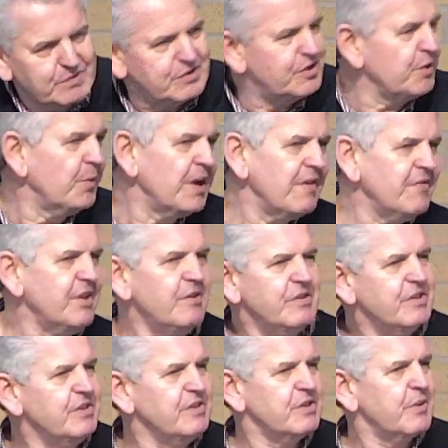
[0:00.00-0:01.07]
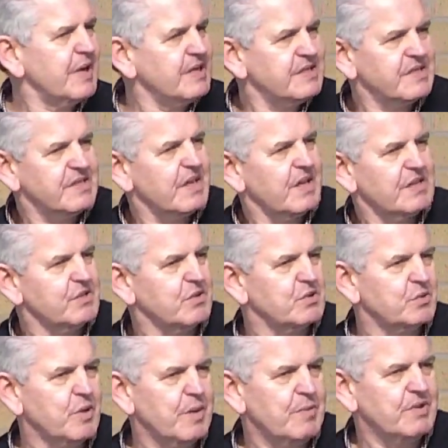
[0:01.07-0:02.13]
do whatever you do to exercise or
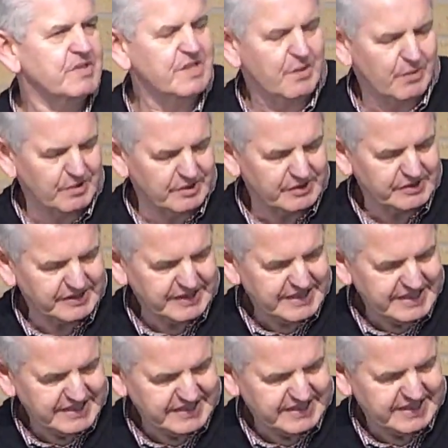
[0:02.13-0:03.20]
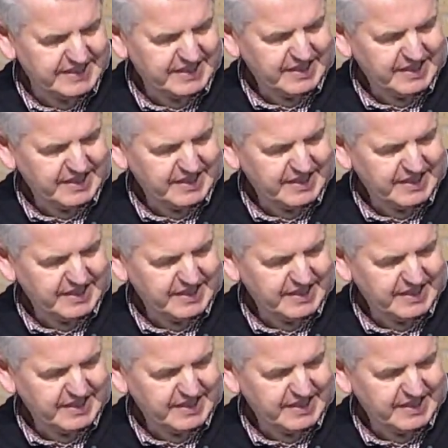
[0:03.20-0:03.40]
swim and so on. Do you see this?